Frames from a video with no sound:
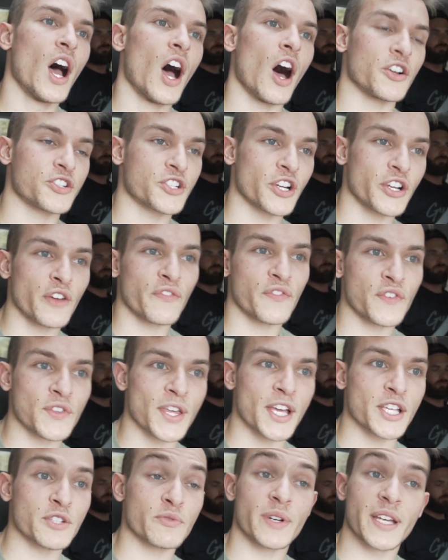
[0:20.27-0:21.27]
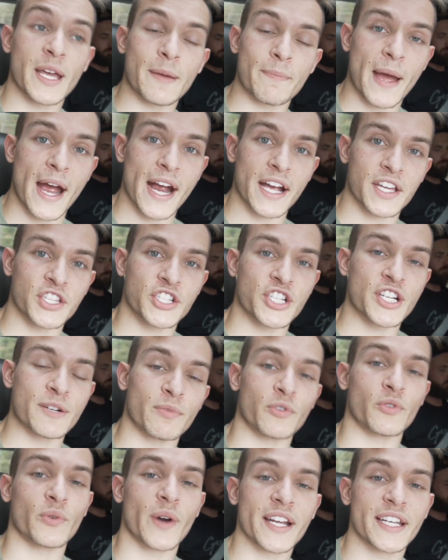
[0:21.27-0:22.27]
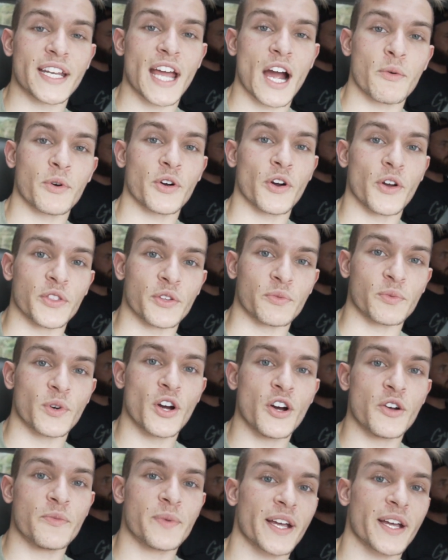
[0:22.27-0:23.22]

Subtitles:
I'll show you a few things when we get back at the gym. But right now we're on the road.